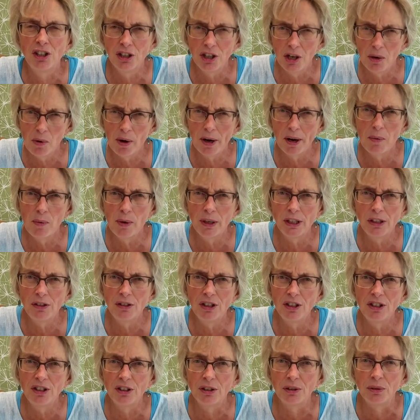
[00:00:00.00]
you know what I want you
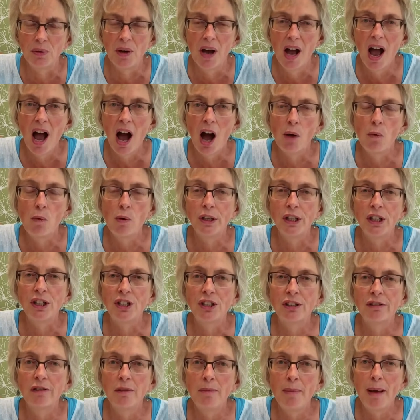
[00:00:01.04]
to do? I want you to
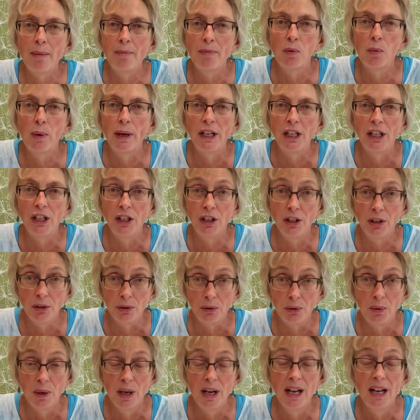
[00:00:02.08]
remember when
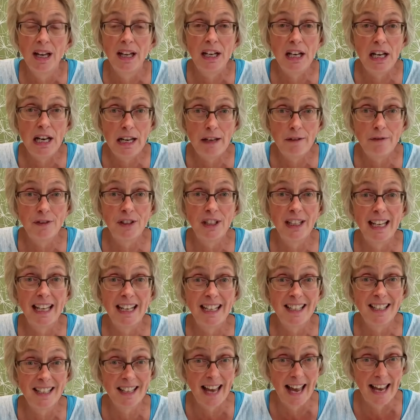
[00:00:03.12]
you lived in
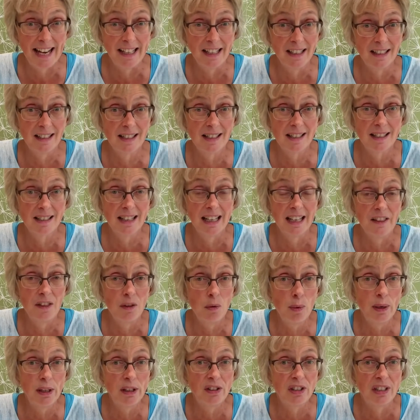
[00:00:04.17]
tents in the
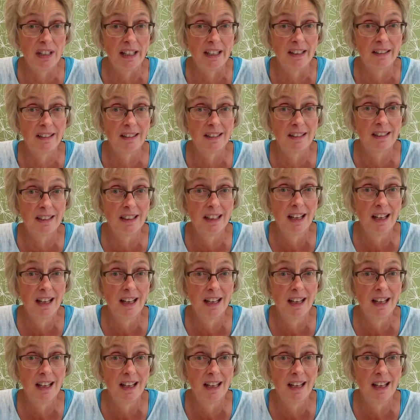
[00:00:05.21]
wilderness.